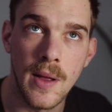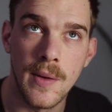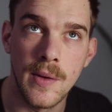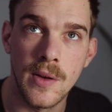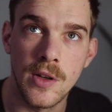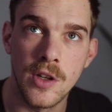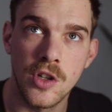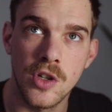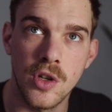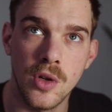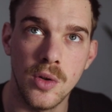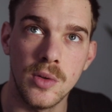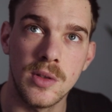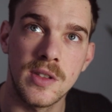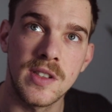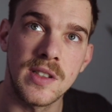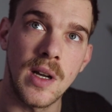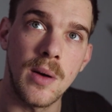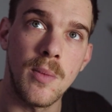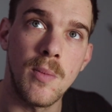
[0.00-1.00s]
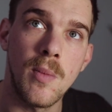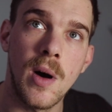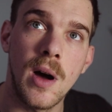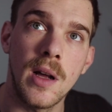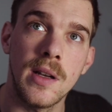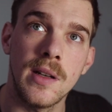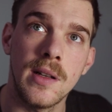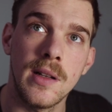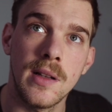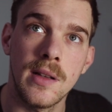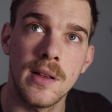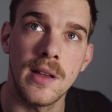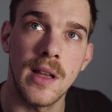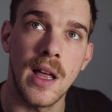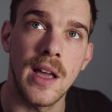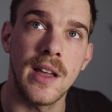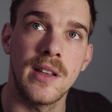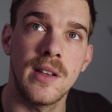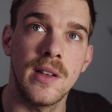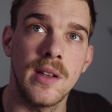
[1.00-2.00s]
shoot someone
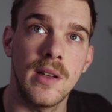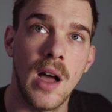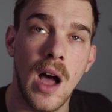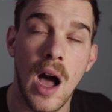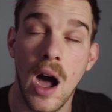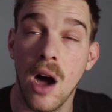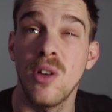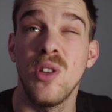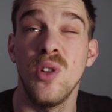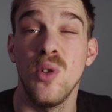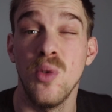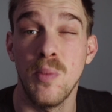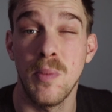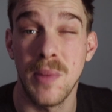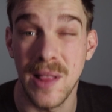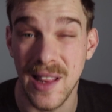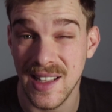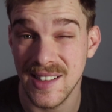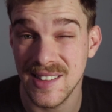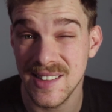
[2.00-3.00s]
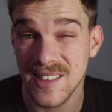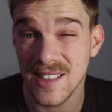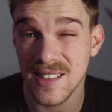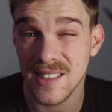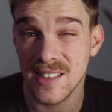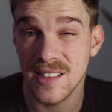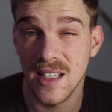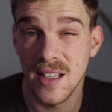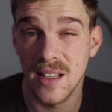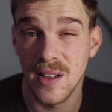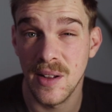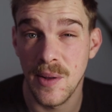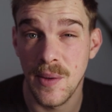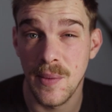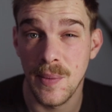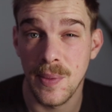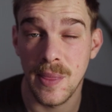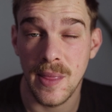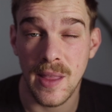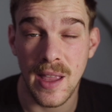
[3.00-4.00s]
like how you planned it
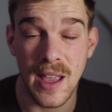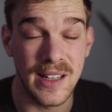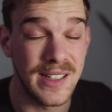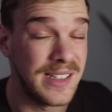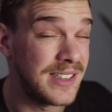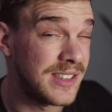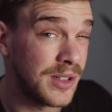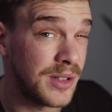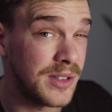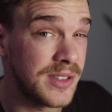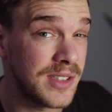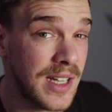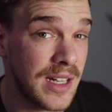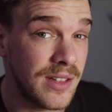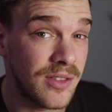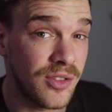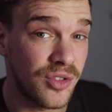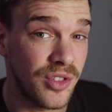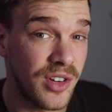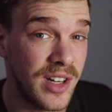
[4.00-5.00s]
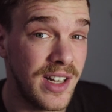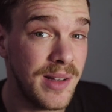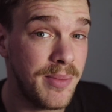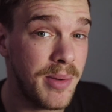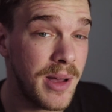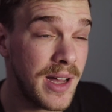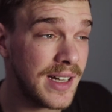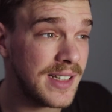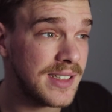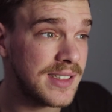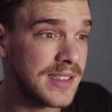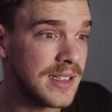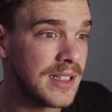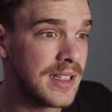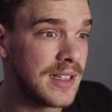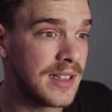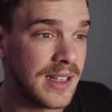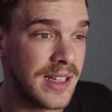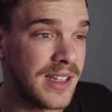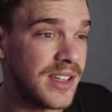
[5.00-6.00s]
and it turns out really bad,
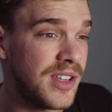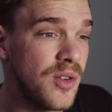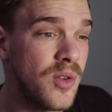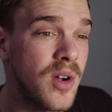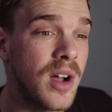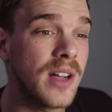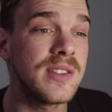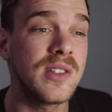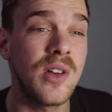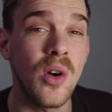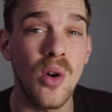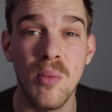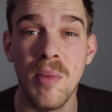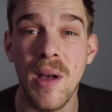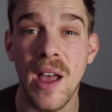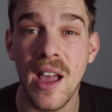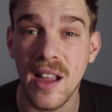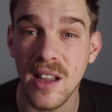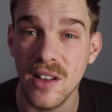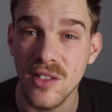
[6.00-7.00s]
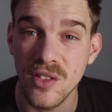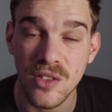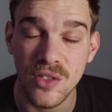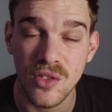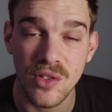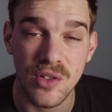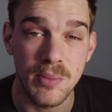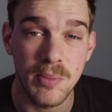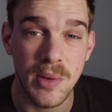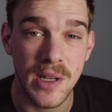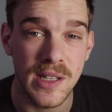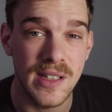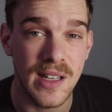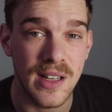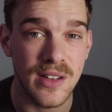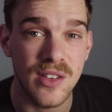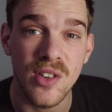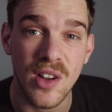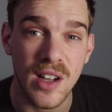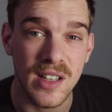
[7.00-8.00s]
like you can't go back and just repeat
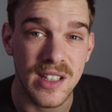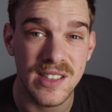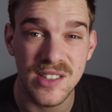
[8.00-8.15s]
that shot.